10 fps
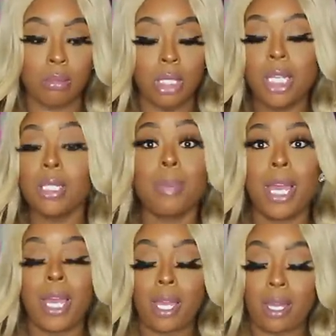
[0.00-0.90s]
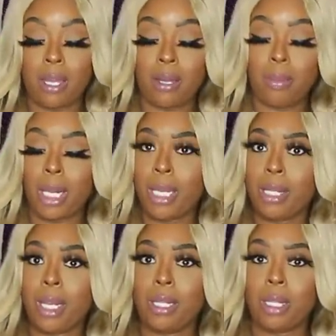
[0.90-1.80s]
dust bag
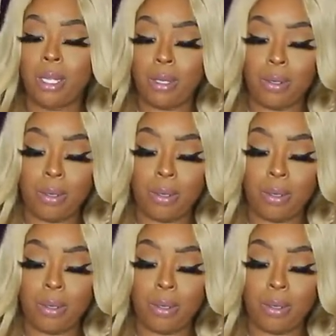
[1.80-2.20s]
blanked out there.